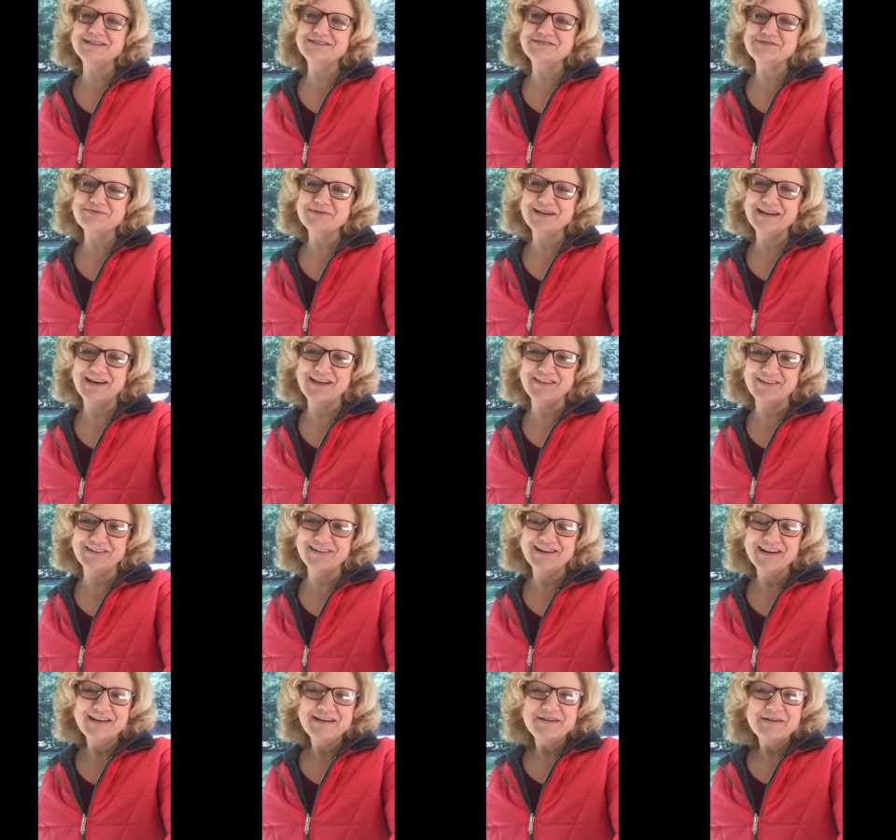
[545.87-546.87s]
and do
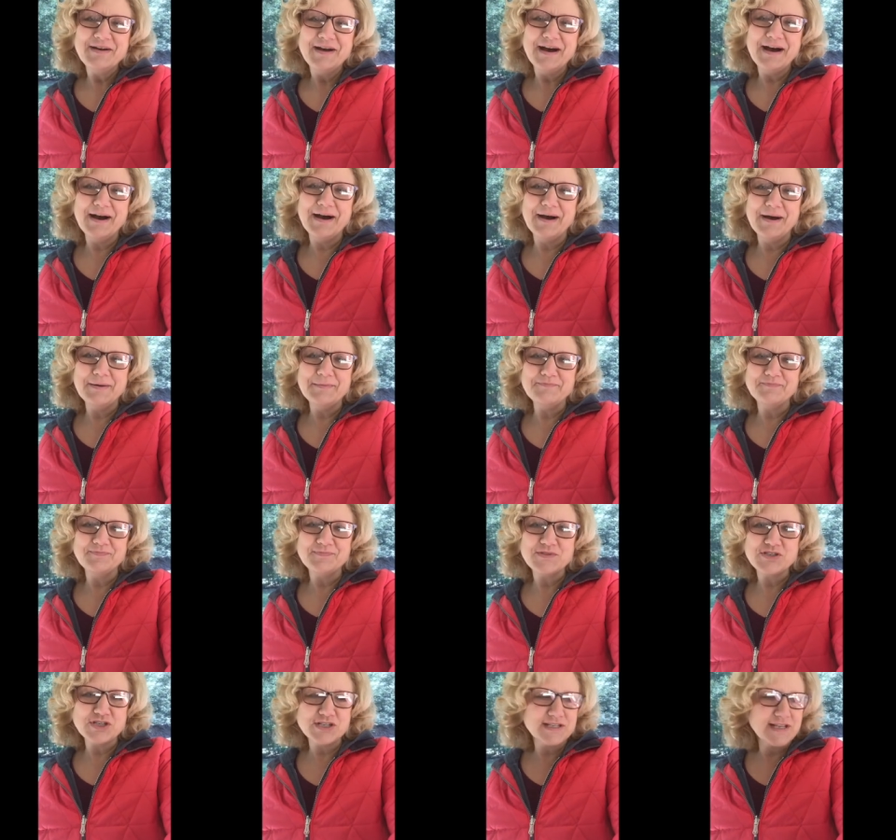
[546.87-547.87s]
another. Um,
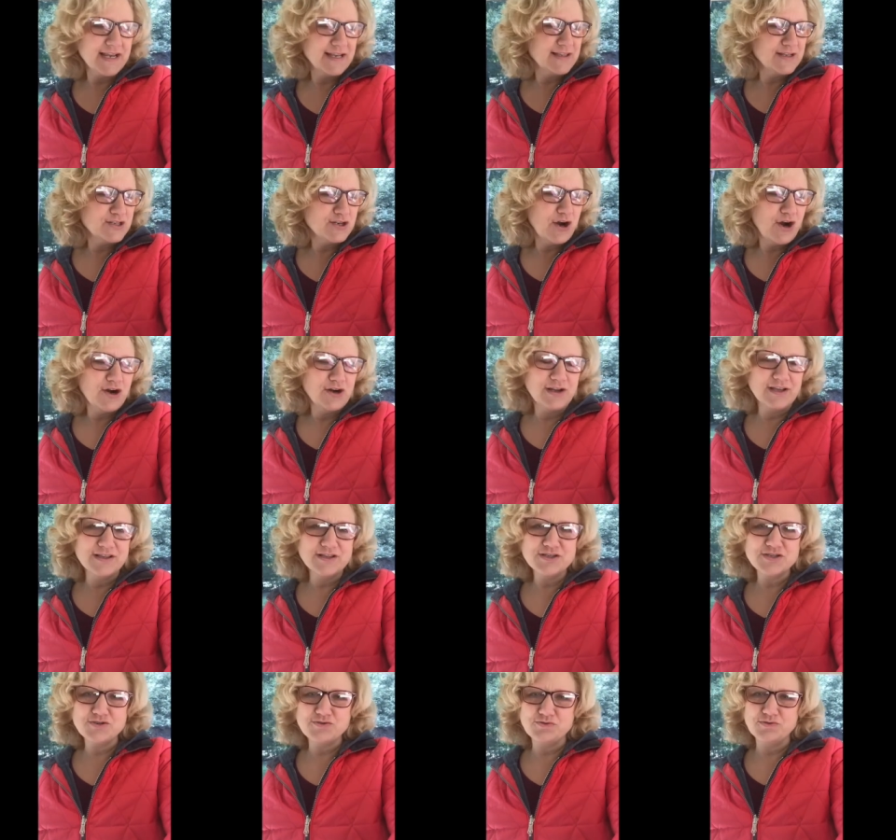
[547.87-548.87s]
just like the dog in
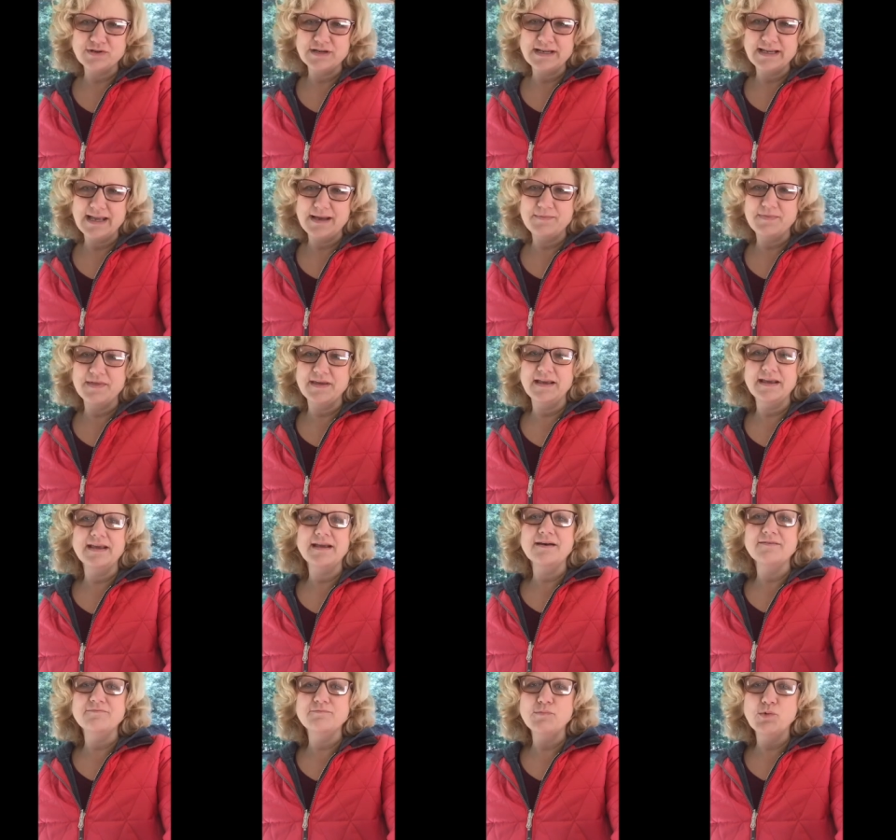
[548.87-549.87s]
the story kept
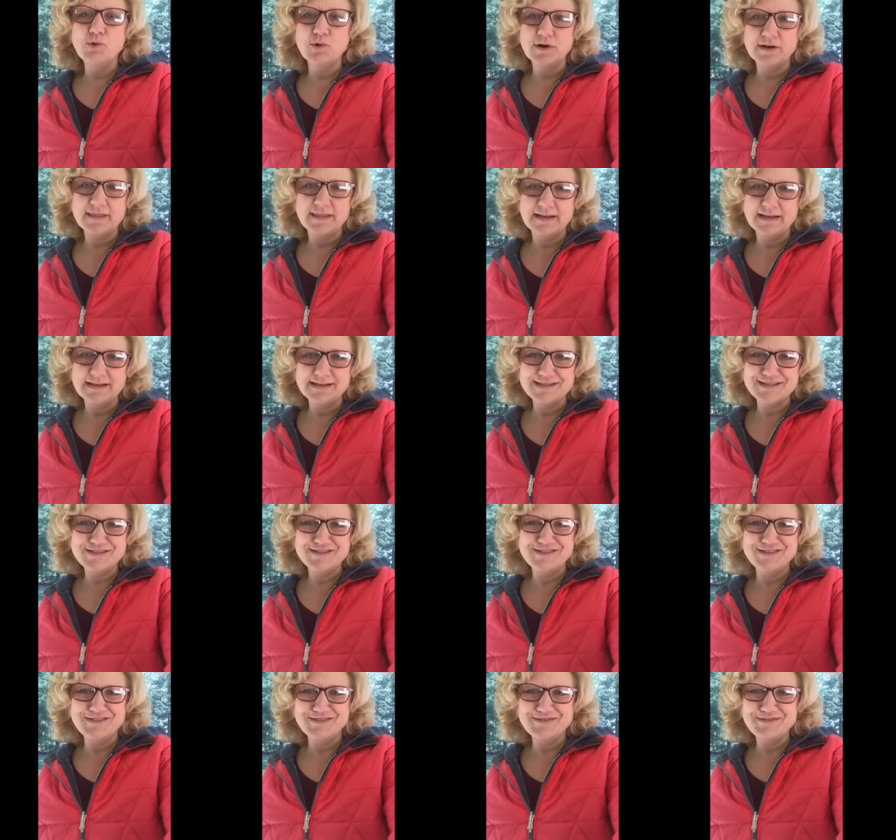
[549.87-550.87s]
thinking of more things
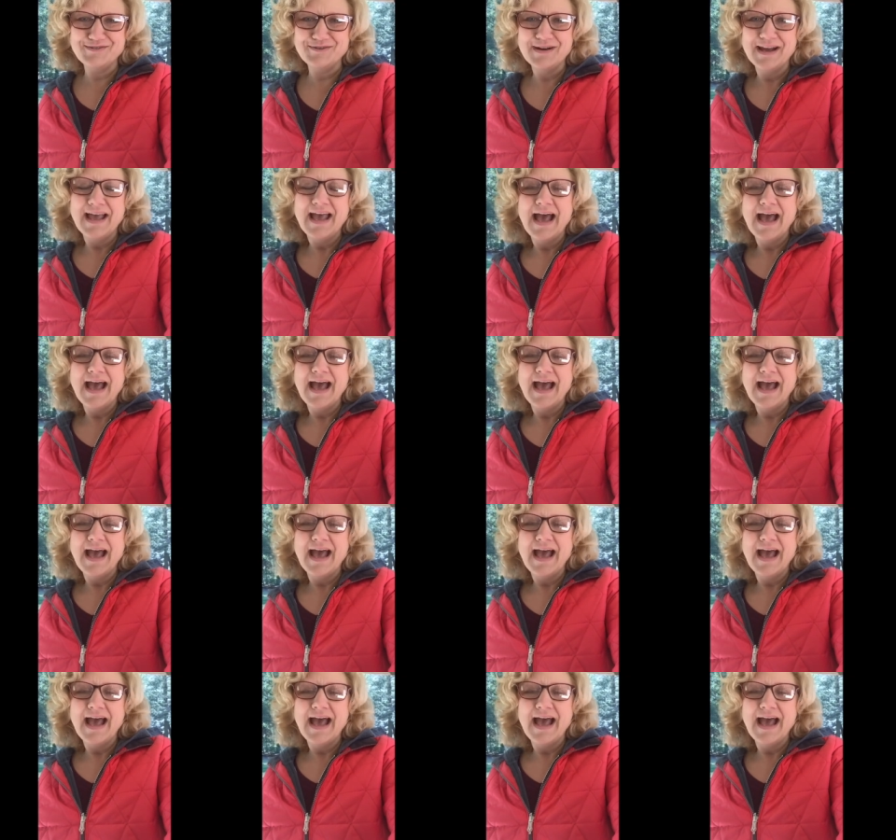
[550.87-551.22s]
to do.